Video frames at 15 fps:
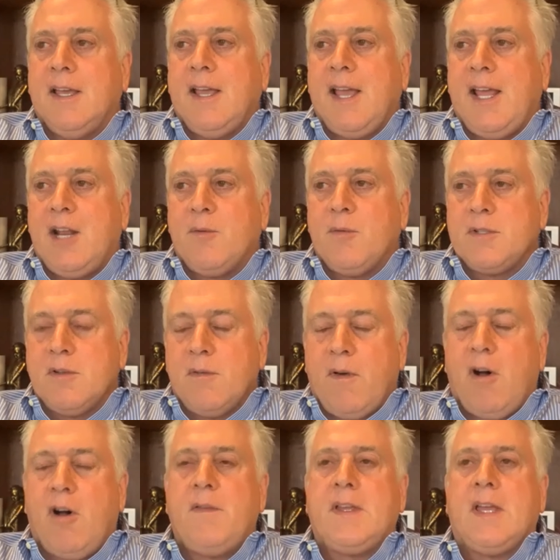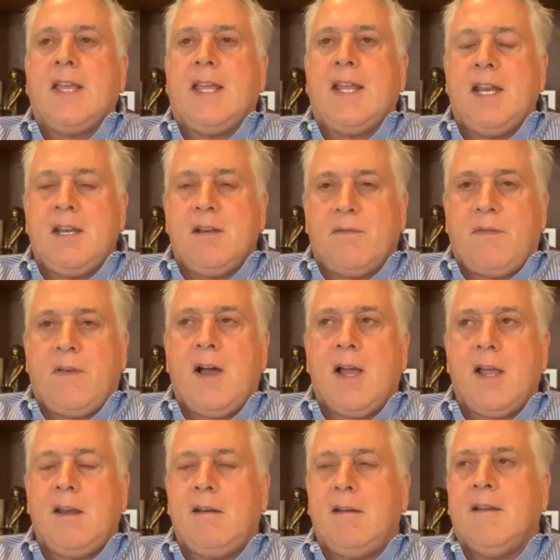and it was evolving and getting
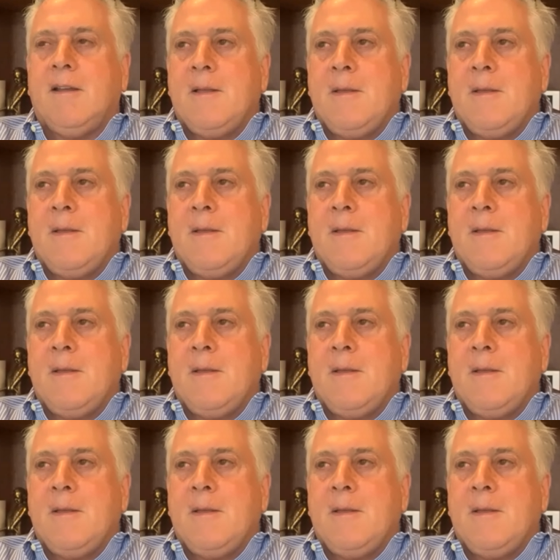defined.